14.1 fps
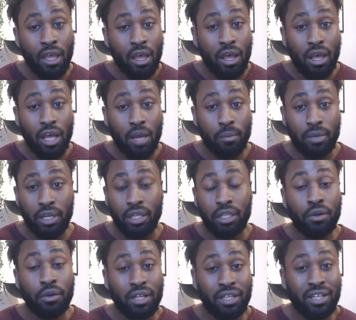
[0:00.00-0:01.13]

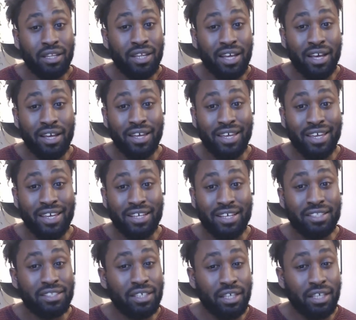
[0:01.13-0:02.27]
Included in that
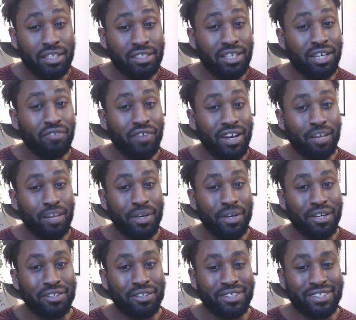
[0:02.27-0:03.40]
is eating regular
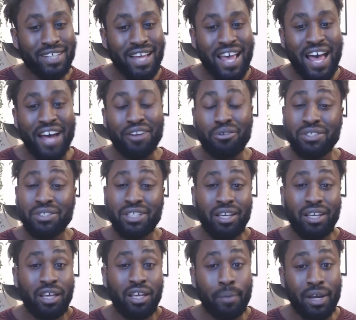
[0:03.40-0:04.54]
meals and also
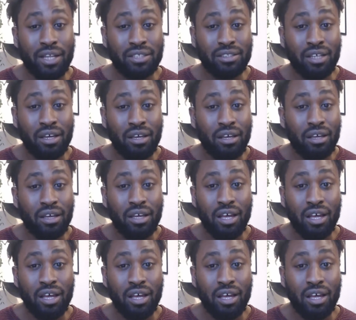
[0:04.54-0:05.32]
eating a balanced diet.